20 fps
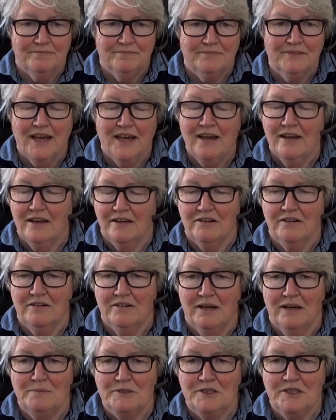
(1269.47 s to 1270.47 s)
Yeah, no,
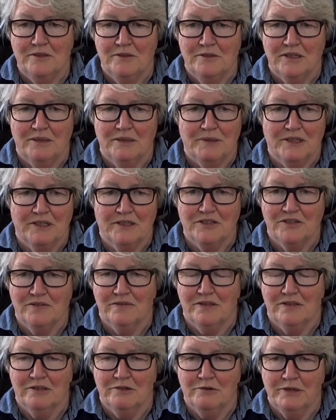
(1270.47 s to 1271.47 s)
absolutely, because
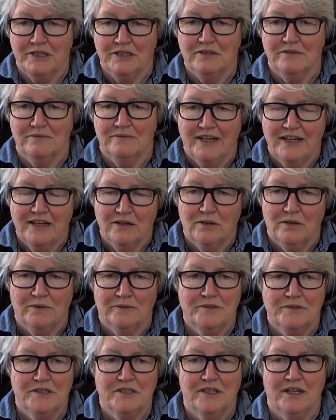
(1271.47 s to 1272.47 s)
of the threat of
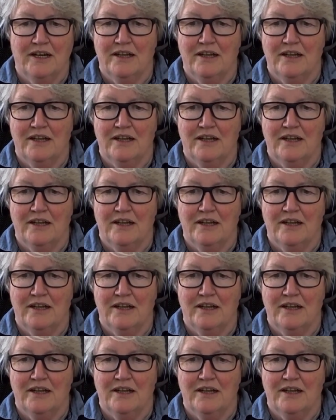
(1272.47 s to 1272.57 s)
layoffs